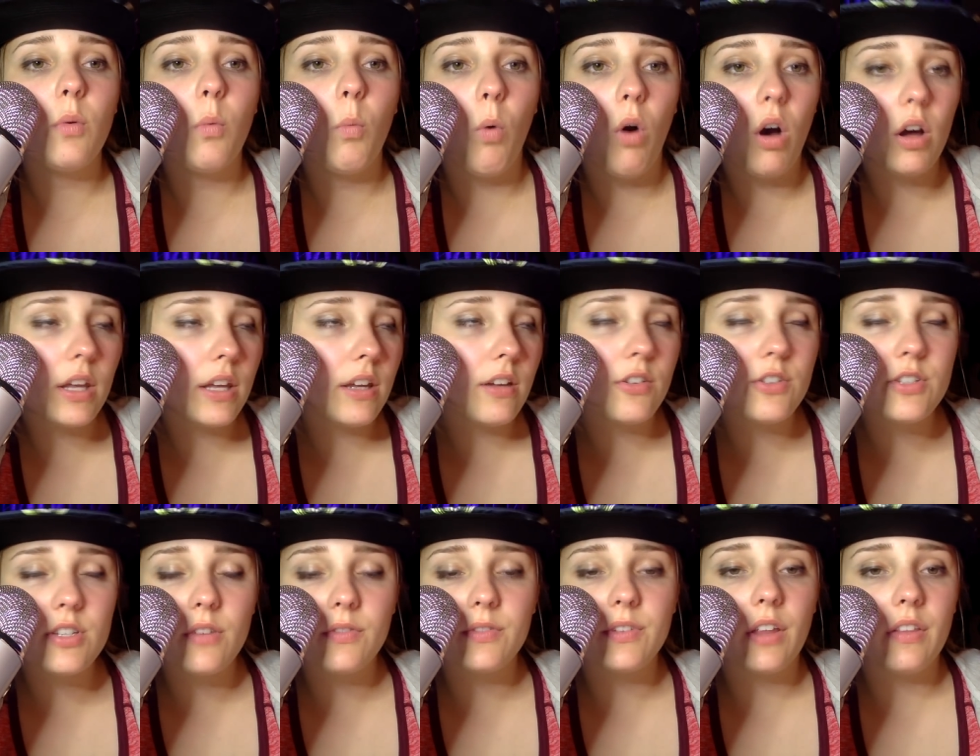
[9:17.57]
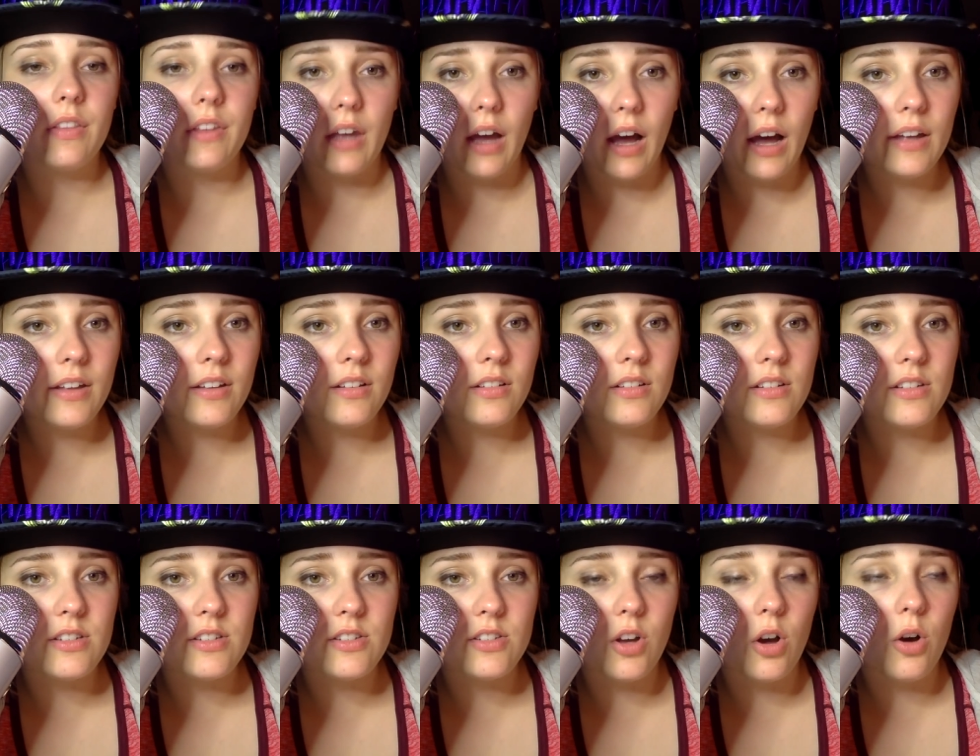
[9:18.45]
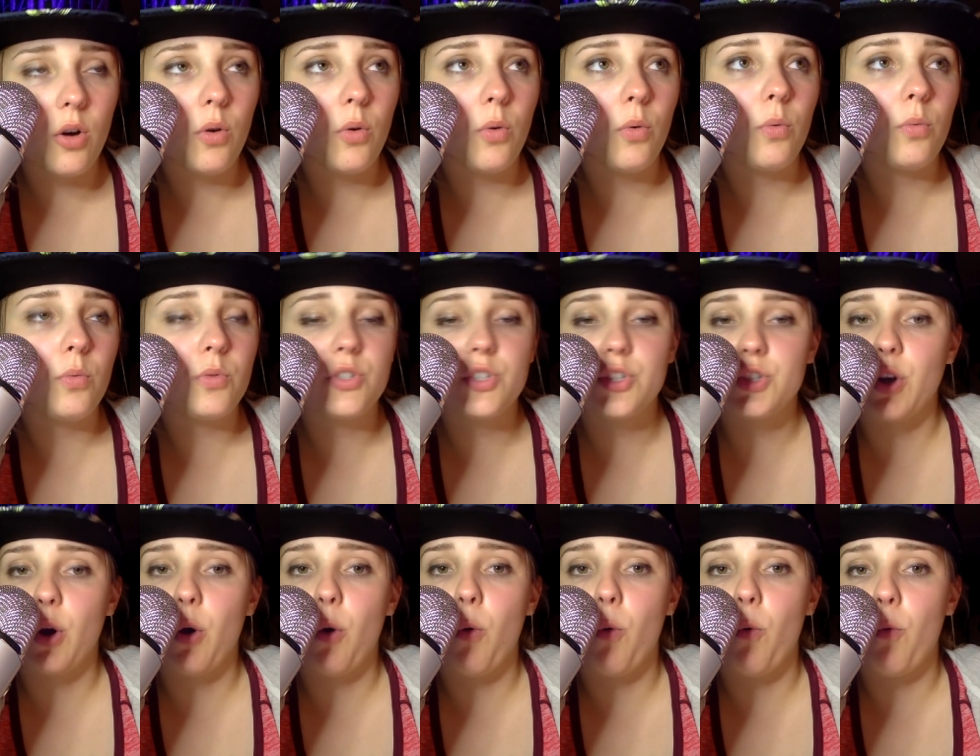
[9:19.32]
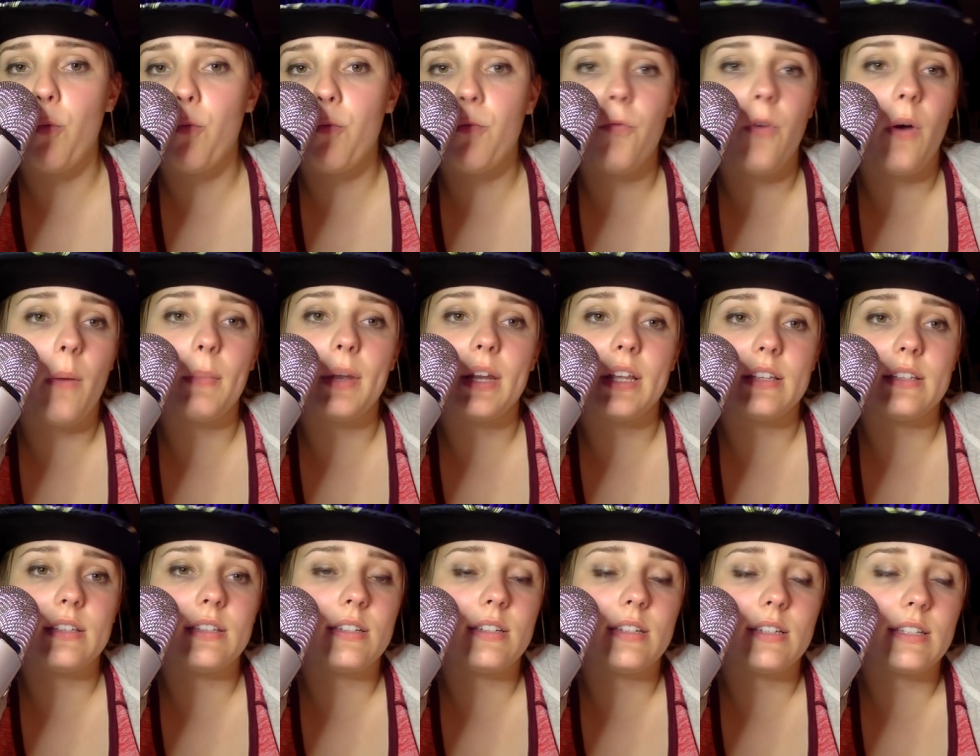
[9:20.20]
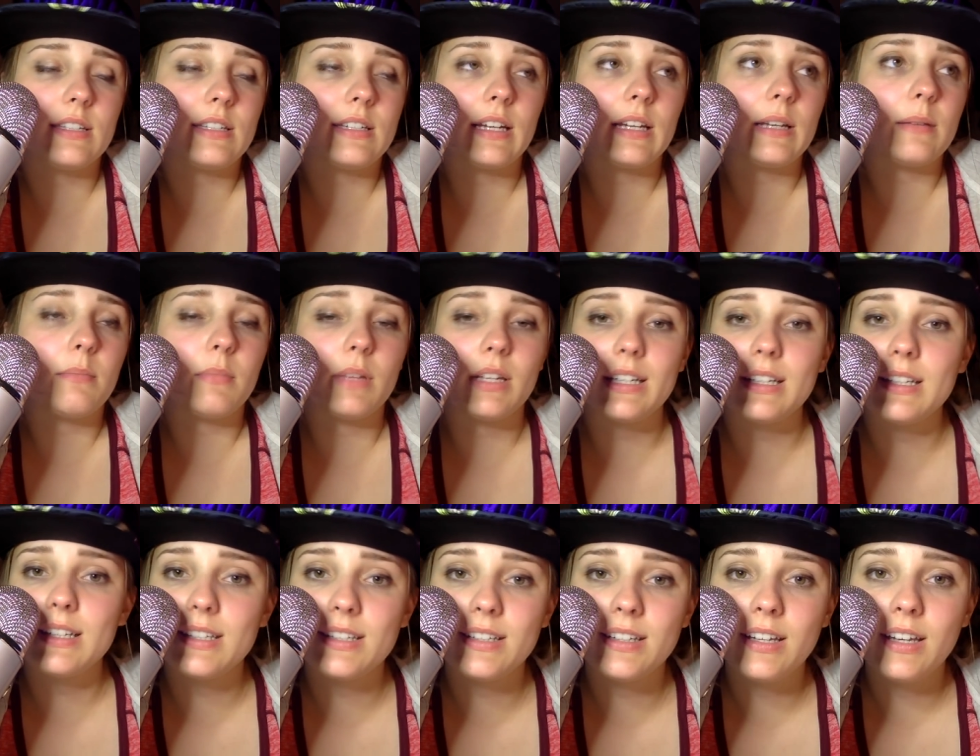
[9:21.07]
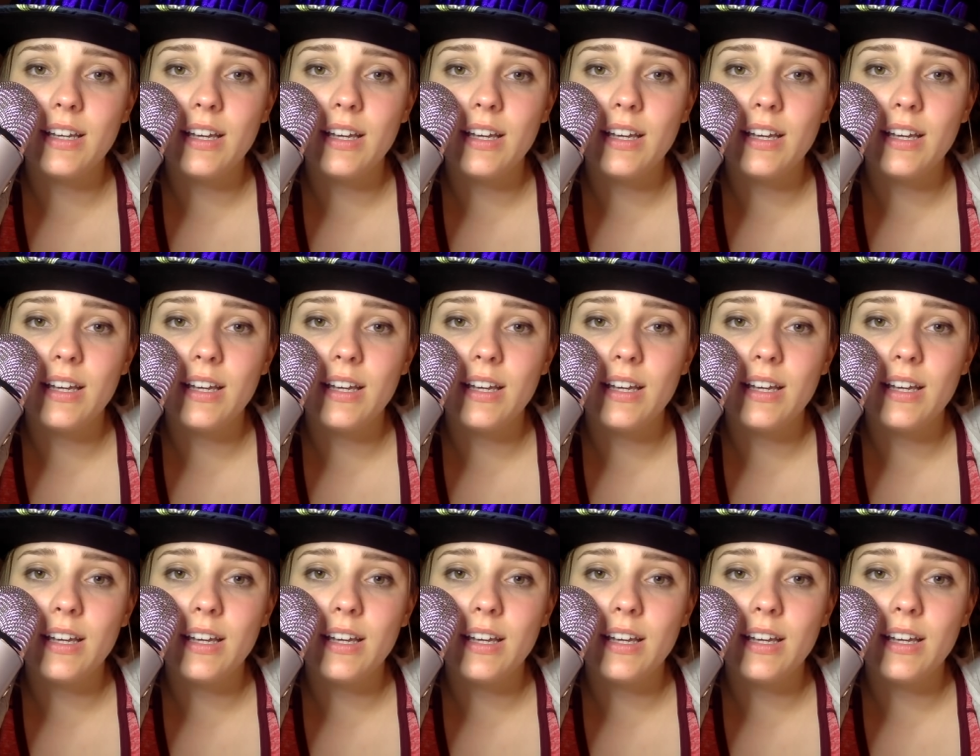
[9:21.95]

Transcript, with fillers: walking herself down the aisle is oh so feminist a statement?